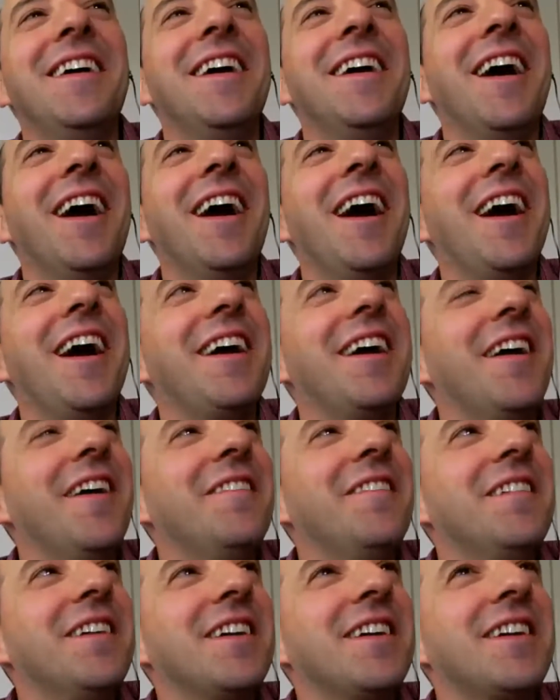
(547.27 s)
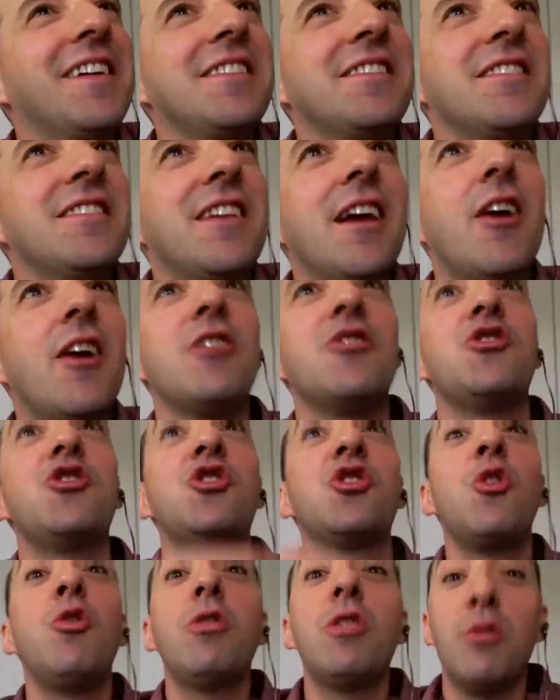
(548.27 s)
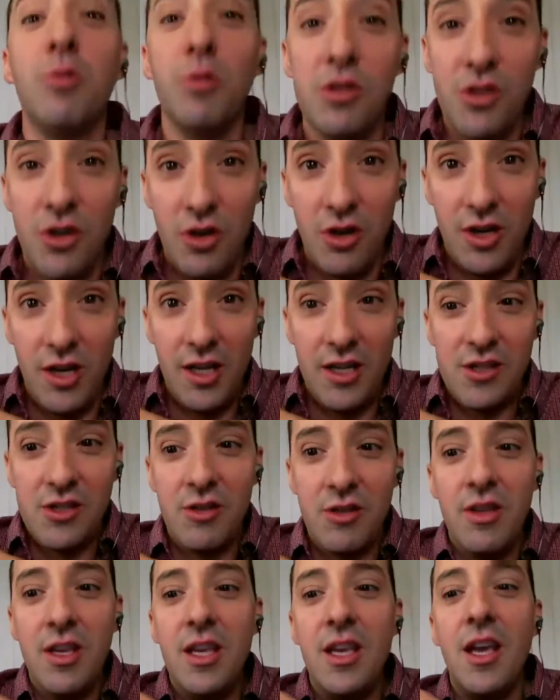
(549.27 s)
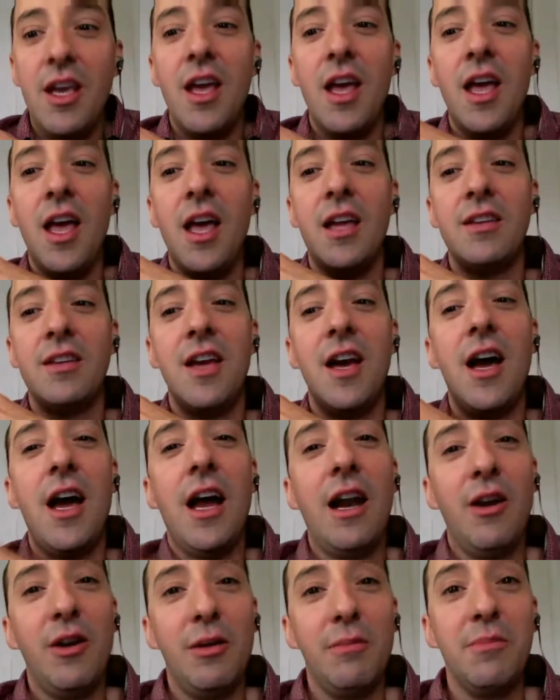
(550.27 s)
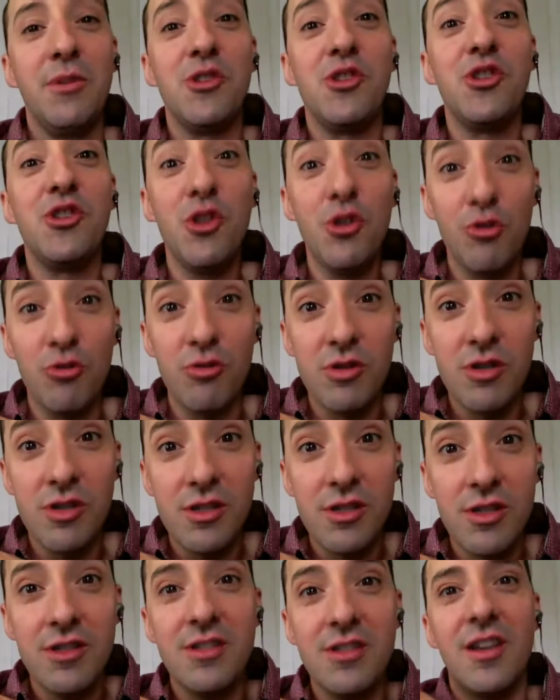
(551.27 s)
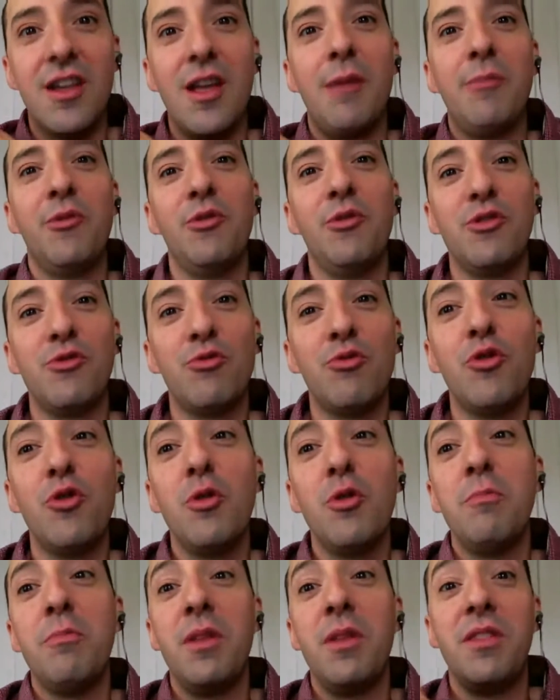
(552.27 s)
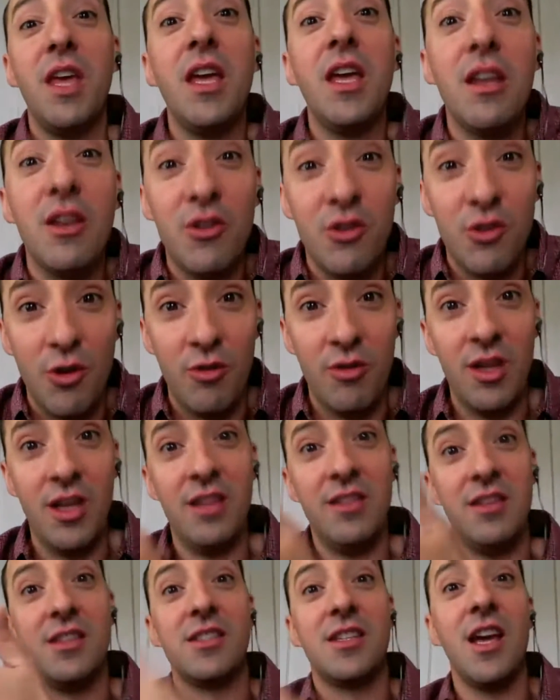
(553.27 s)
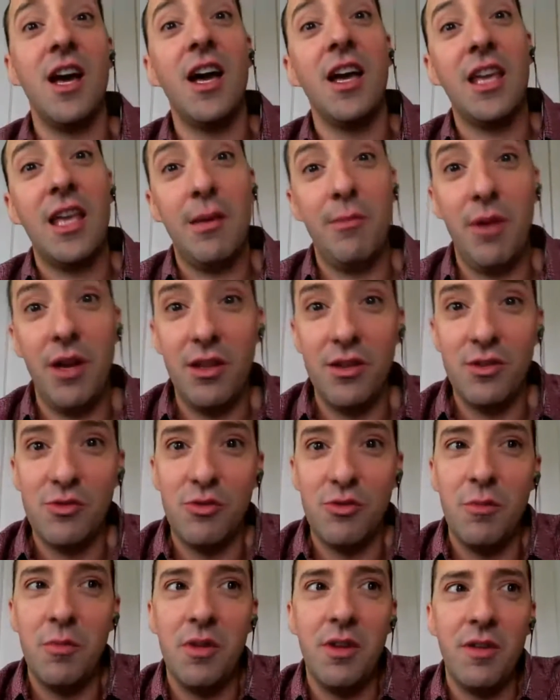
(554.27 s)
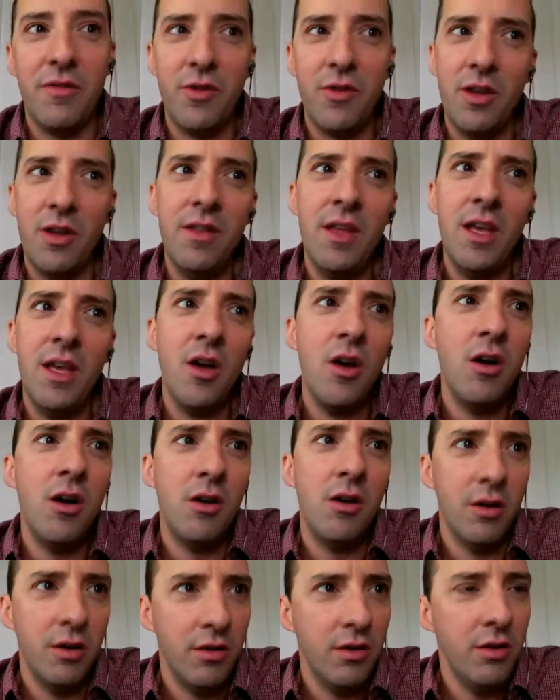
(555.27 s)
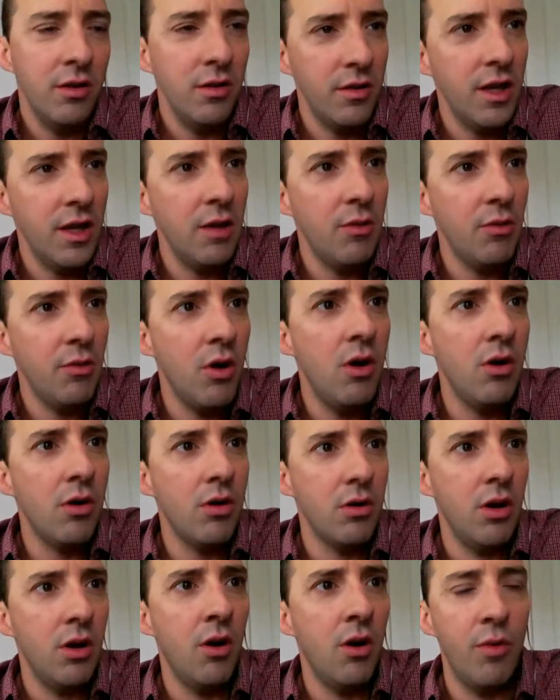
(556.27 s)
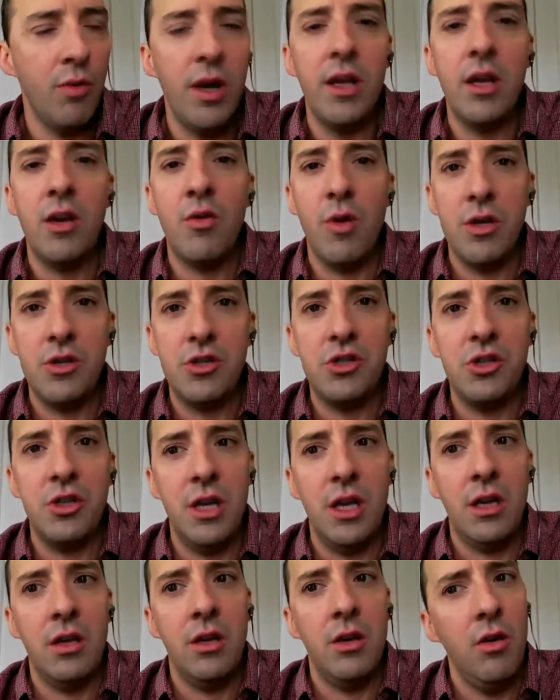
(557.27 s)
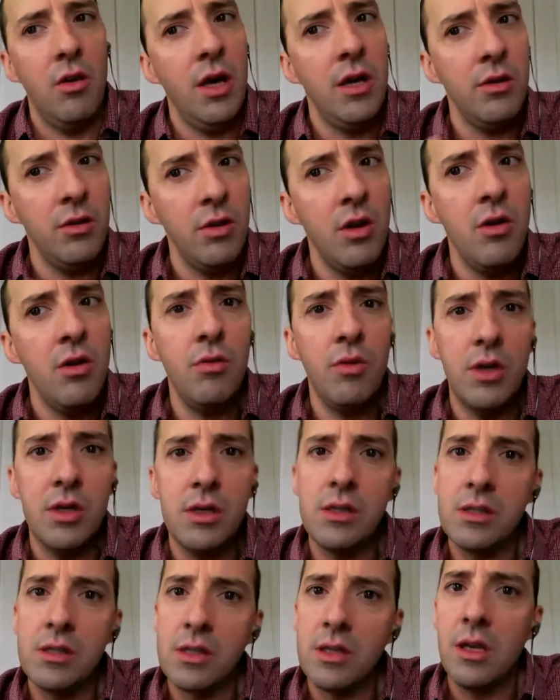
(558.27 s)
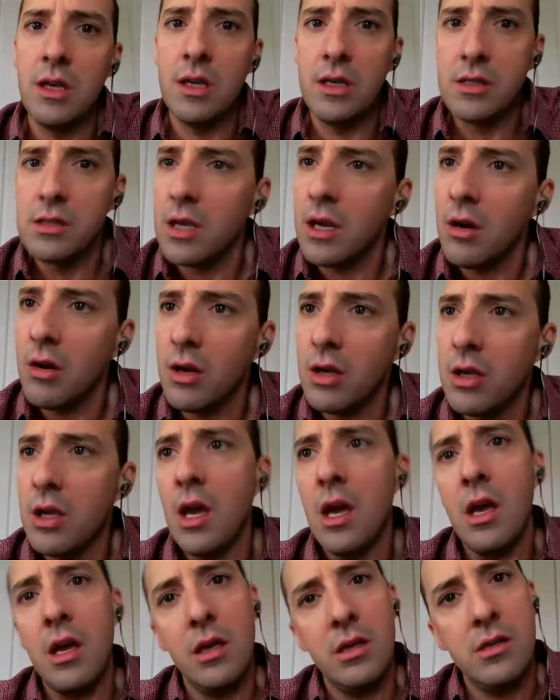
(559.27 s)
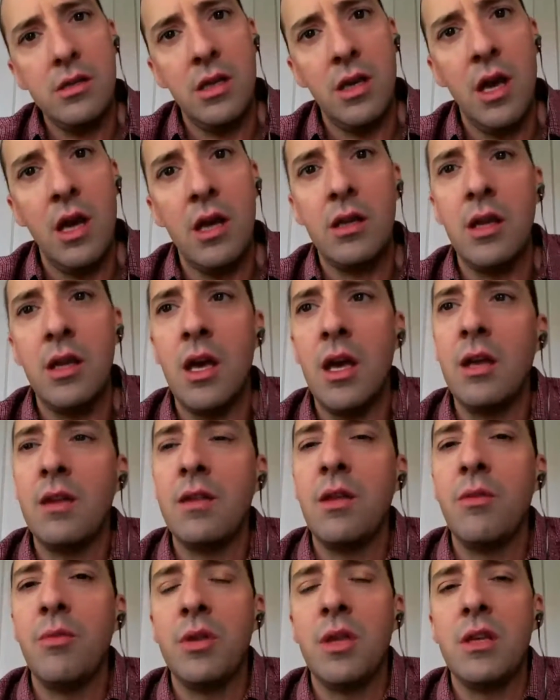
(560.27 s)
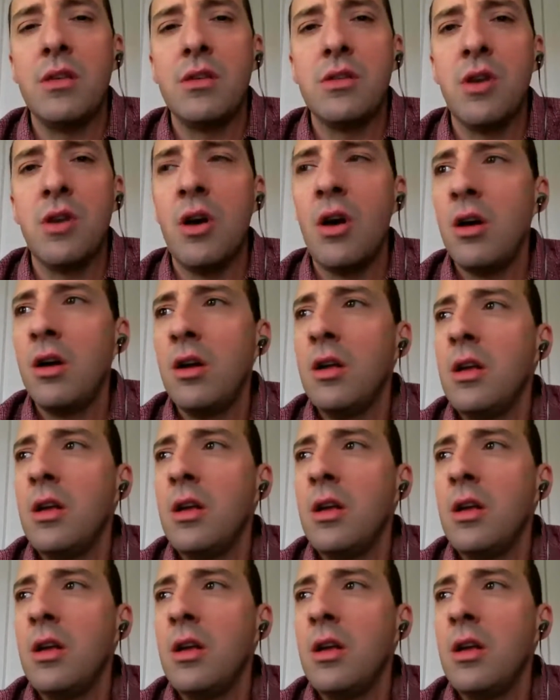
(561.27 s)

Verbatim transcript: I because um, Gary's shoulder was hurting, so he had to hire a masseuse to come to his room, but they didn't know that. And this guy came into this room, and, and they all they were all already questioning. You know, I don't know. Is is Gary gay? Is he not gay? And then when they saw